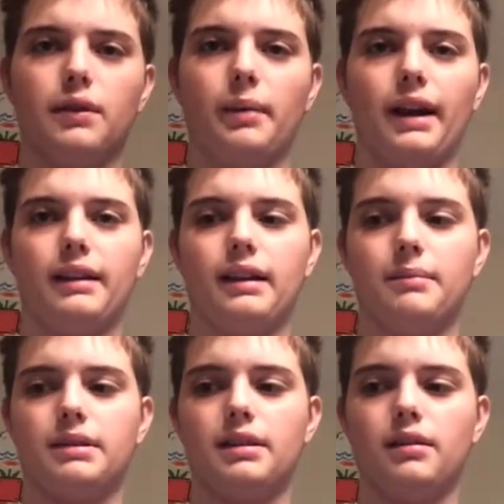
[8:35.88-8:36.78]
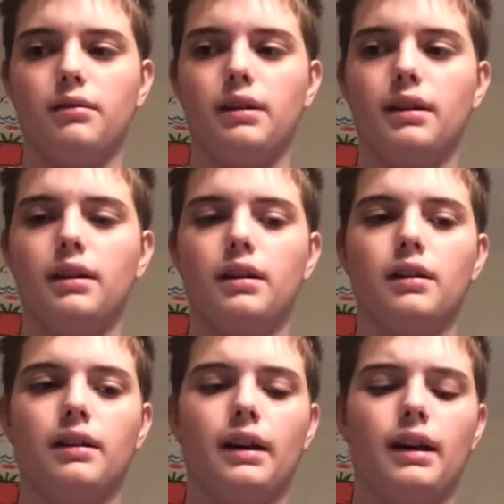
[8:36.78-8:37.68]
pilot episode,
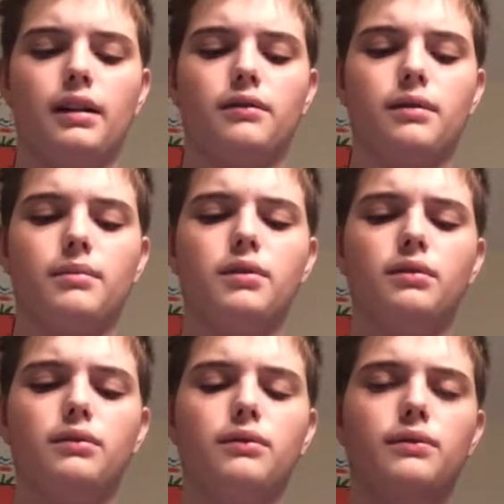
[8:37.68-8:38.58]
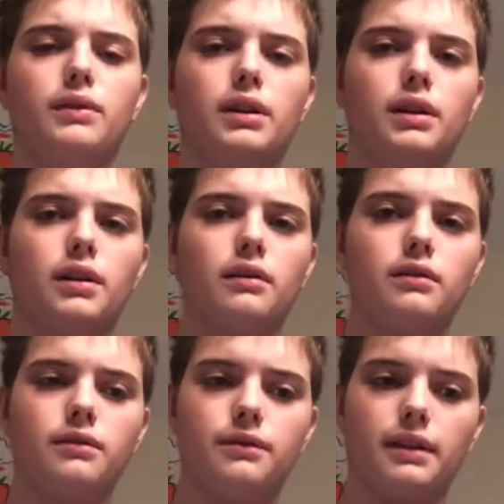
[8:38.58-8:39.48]
and removed
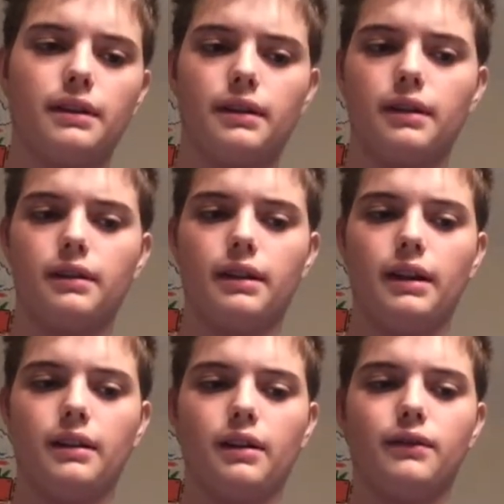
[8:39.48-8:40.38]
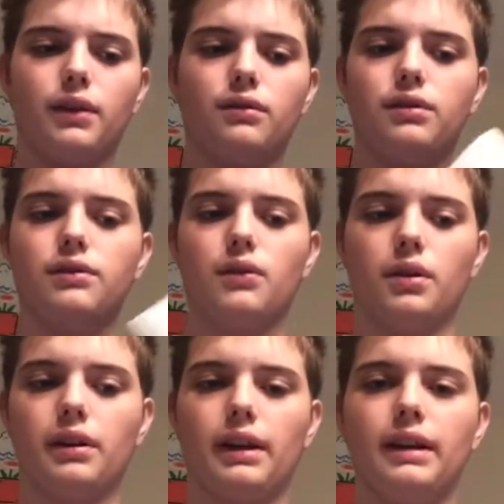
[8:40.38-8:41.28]
the votes
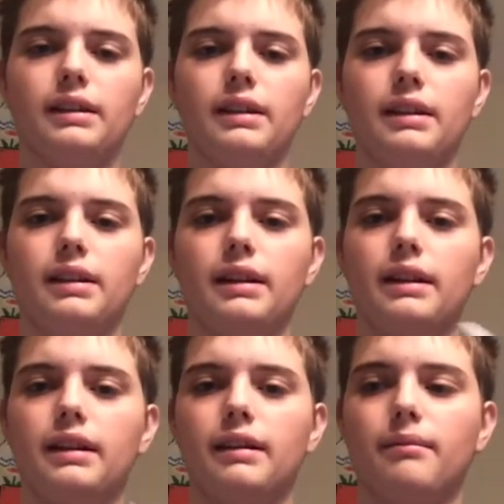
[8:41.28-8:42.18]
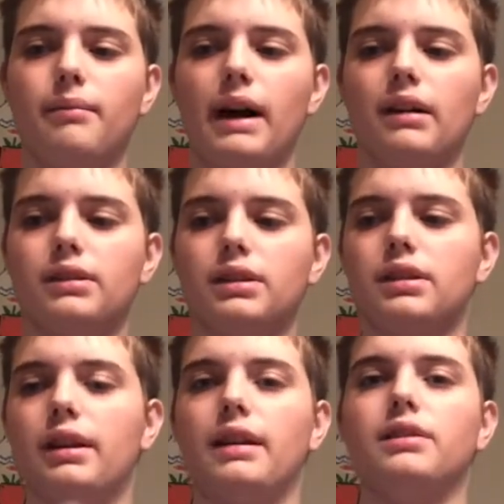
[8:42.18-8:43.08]
for King Dedede,
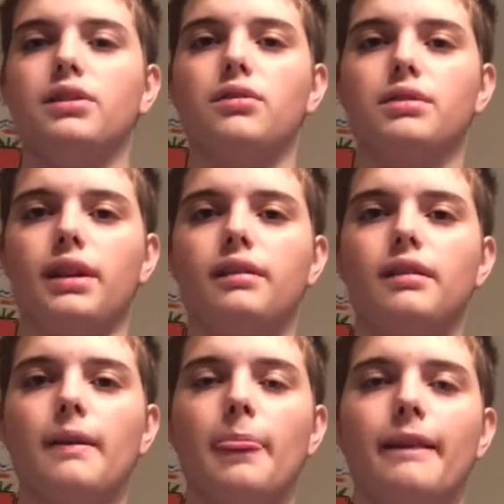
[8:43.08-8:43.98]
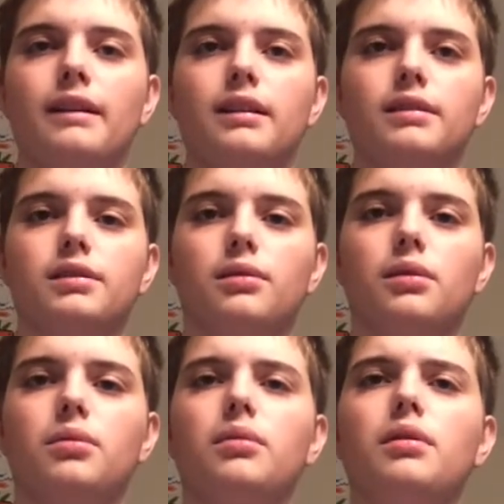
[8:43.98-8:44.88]
Bowser, and Susie. So
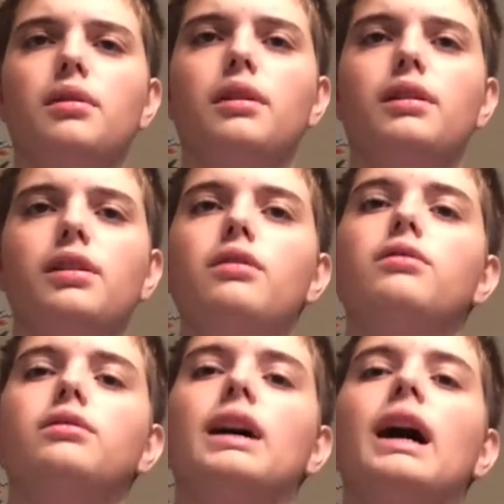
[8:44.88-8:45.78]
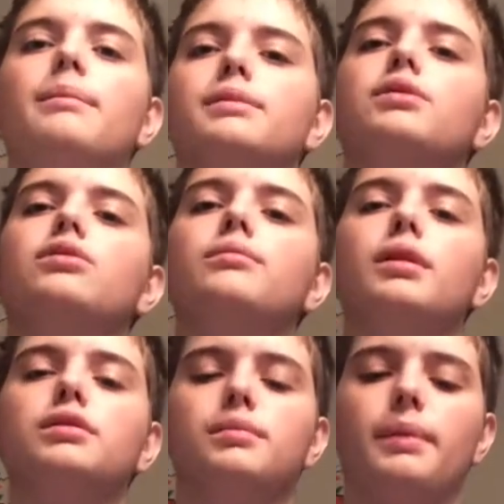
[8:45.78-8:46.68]
who are the new top 2
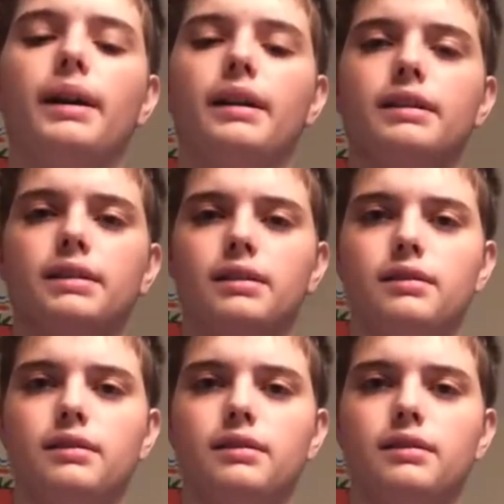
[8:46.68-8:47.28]
most picked?